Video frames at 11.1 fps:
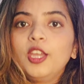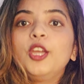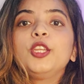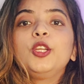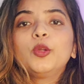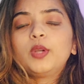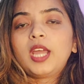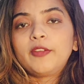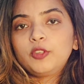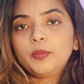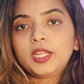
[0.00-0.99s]
You don't
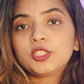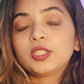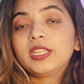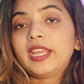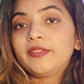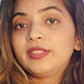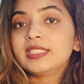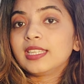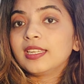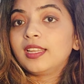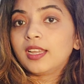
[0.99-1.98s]
have to mention every
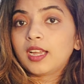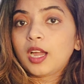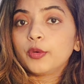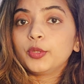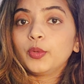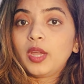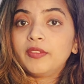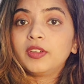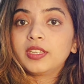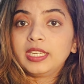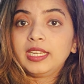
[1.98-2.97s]
single account you ever
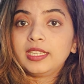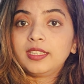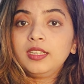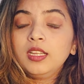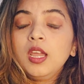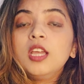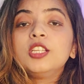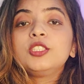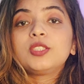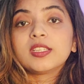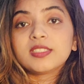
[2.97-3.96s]
created.
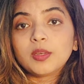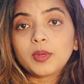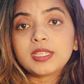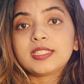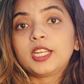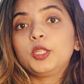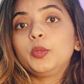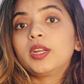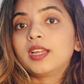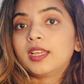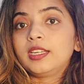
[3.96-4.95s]
just the ones that you are
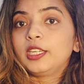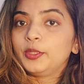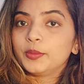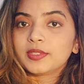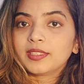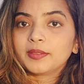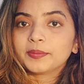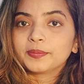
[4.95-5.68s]
currently using.